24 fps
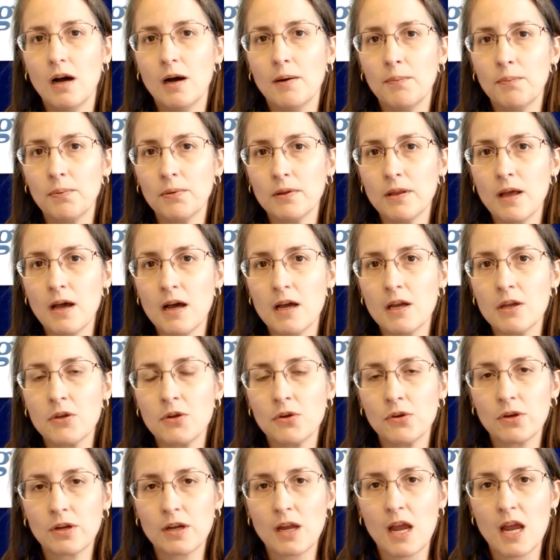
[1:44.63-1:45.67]
apply
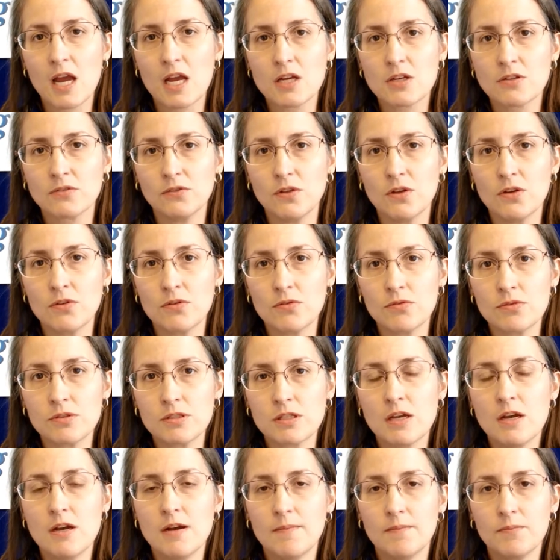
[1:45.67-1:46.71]
your cash
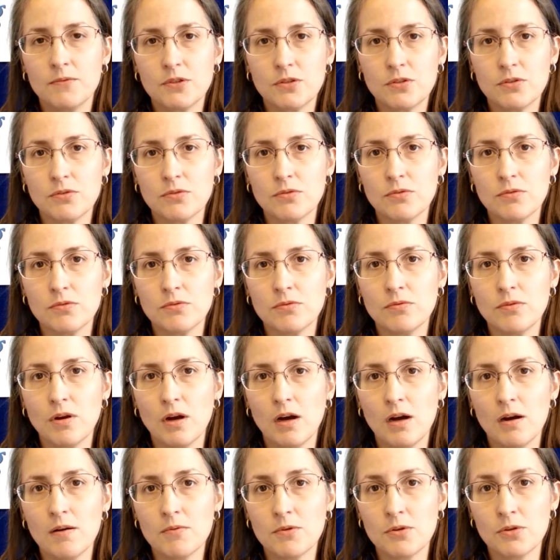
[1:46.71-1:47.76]
flows to
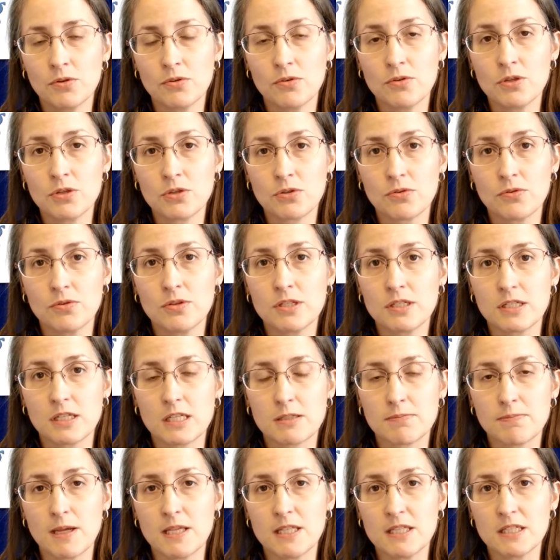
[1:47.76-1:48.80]
your insurance
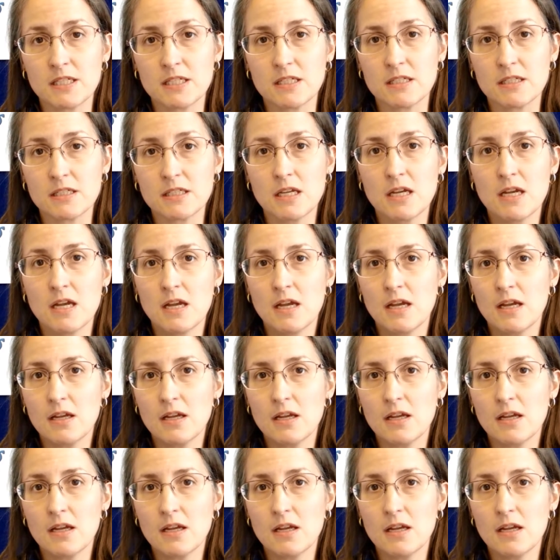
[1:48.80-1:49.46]
expenses?